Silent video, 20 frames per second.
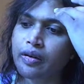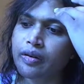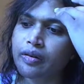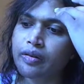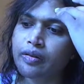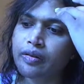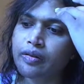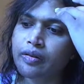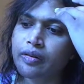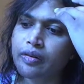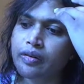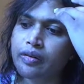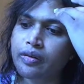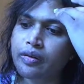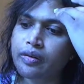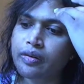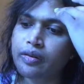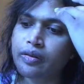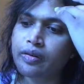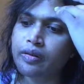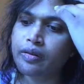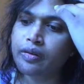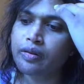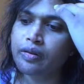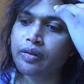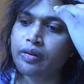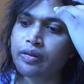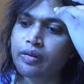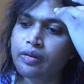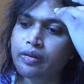And uh,
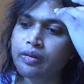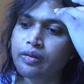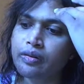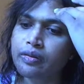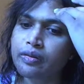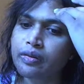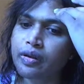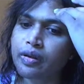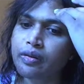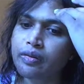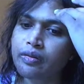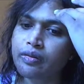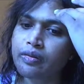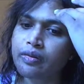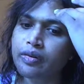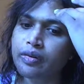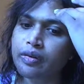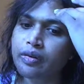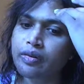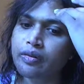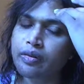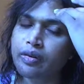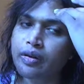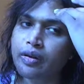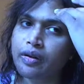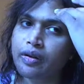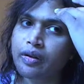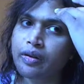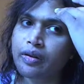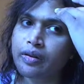yeah, so
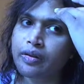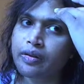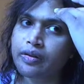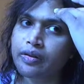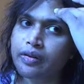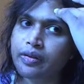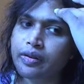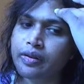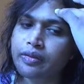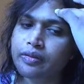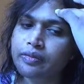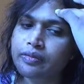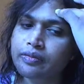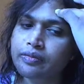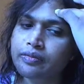you know.